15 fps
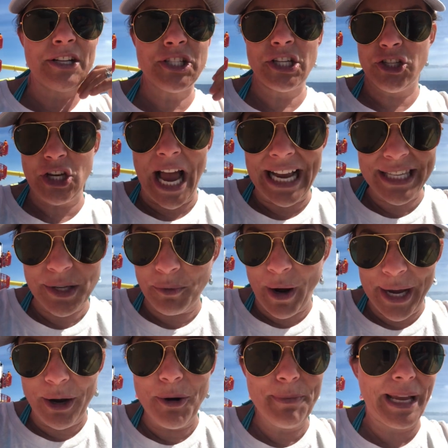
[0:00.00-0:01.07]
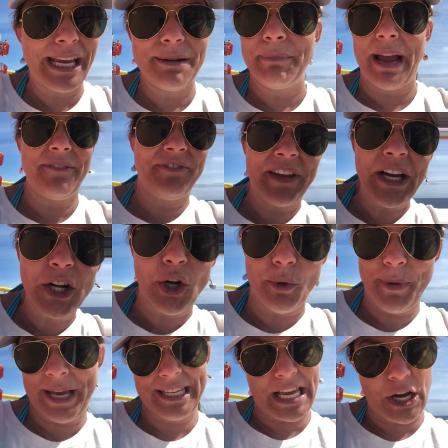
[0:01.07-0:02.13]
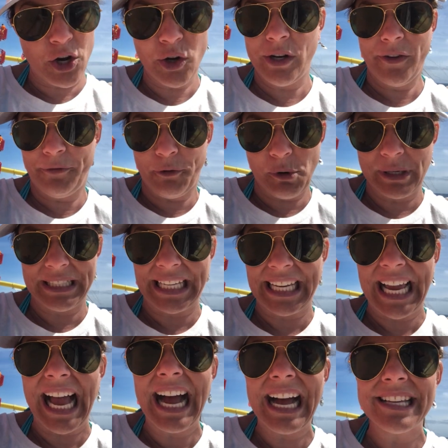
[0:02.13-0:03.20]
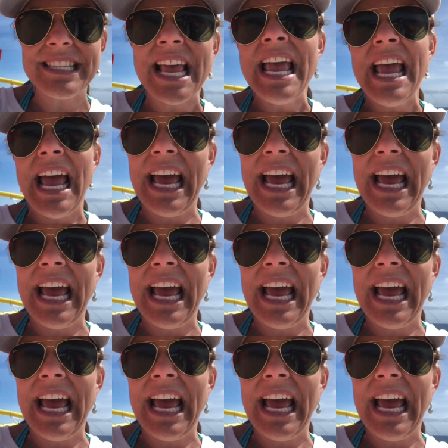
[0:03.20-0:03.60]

to Jackson, Wyoming in my vehicle, because I couldn't afford the gas.